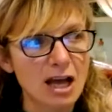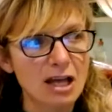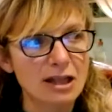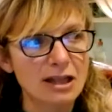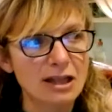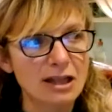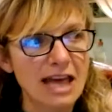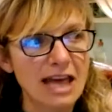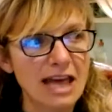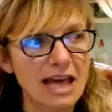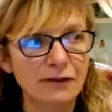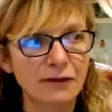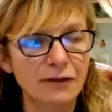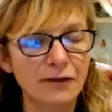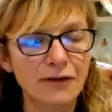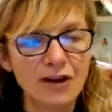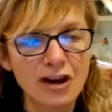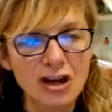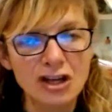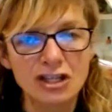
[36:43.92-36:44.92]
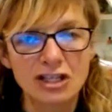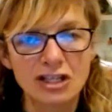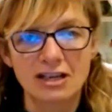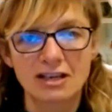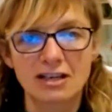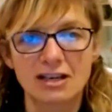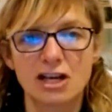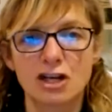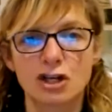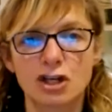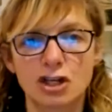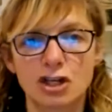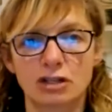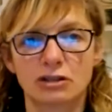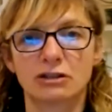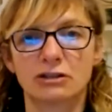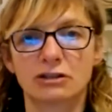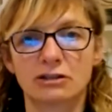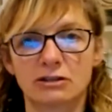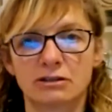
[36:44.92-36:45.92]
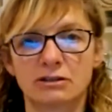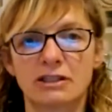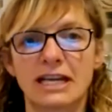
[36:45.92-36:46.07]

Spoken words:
that first initial